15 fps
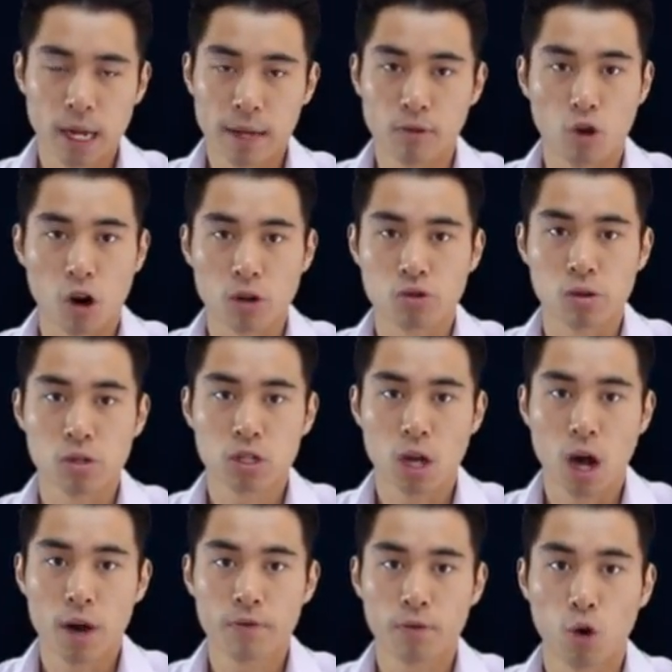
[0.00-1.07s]
leave your answer in
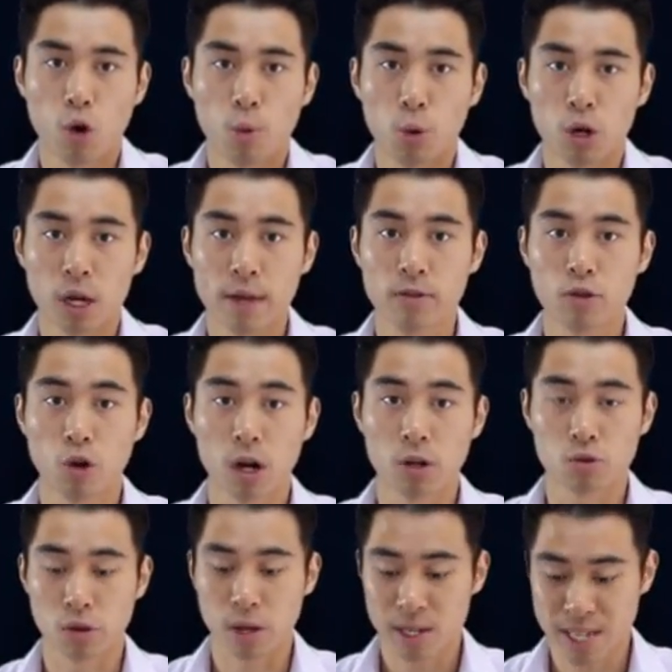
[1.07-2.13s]
surd form or leave your
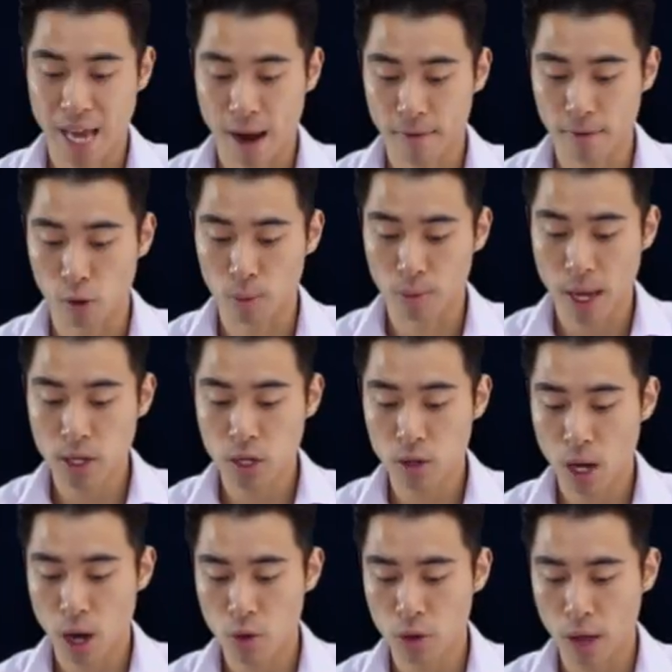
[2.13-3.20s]
answer in exact form, then
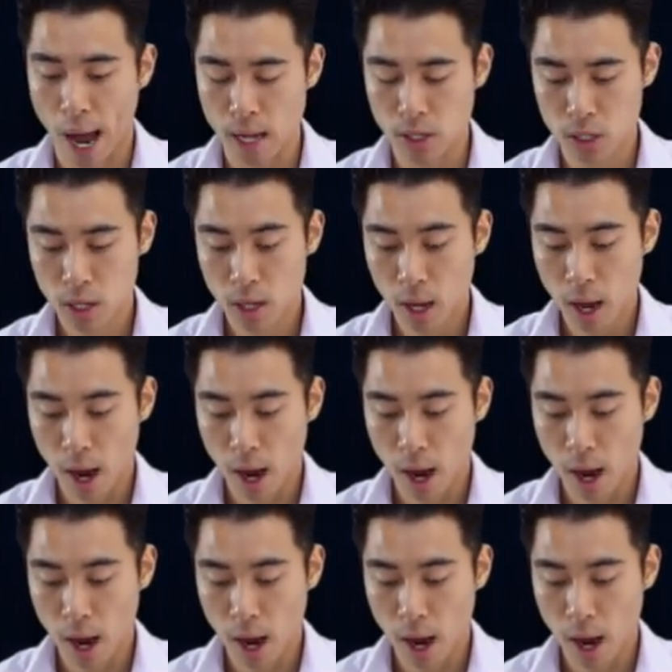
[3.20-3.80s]
you know that